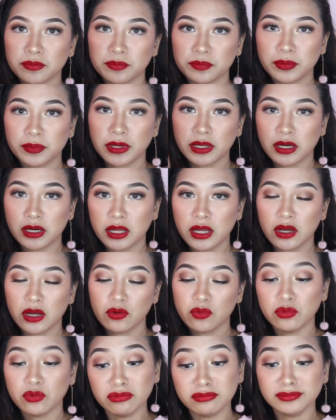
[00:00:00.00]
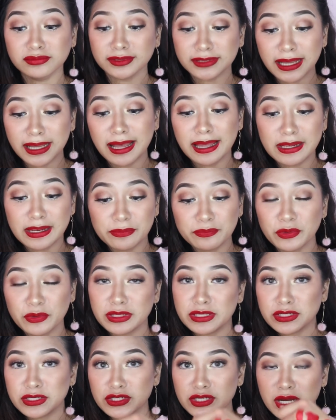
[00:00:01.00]
Para kung sakaling
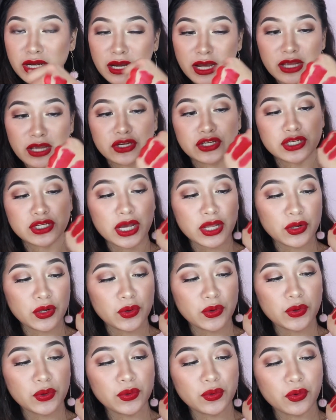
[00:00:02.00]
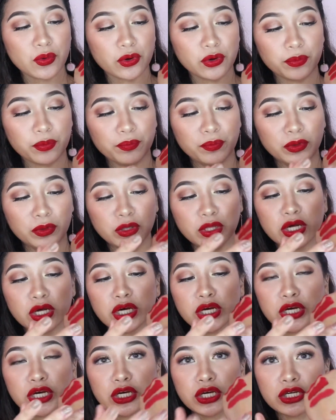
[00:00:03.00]
pwede siyang eyeshadow or
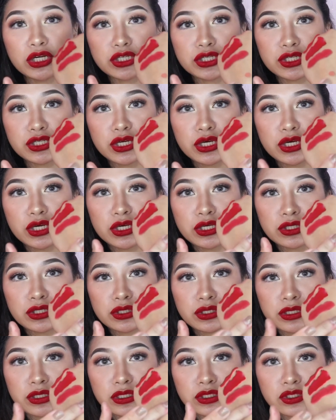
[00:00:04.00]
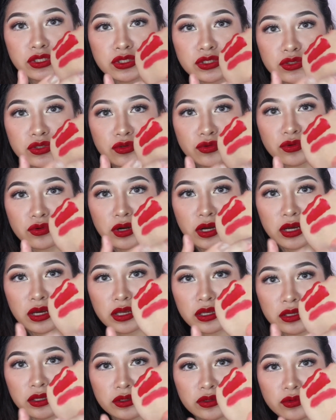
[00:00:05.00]
blush. So, let's
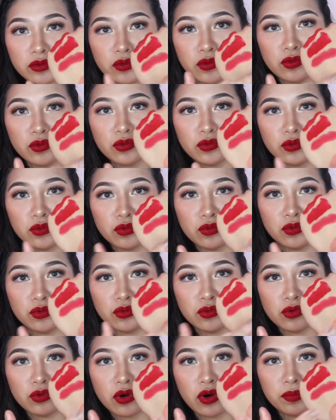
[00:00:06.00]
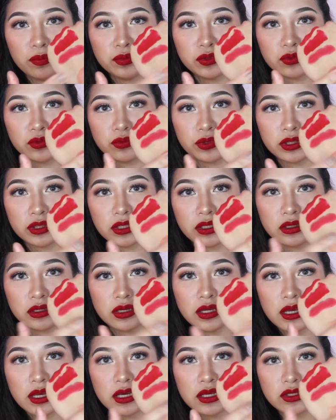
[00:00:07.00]
try. Ooh! Oops, wait.
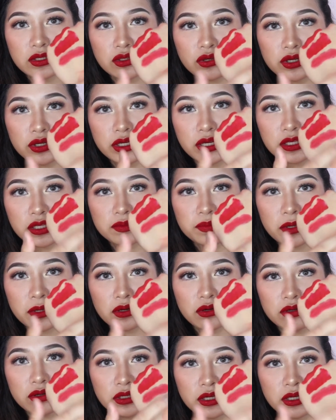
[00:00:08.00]
Sorry guys, pero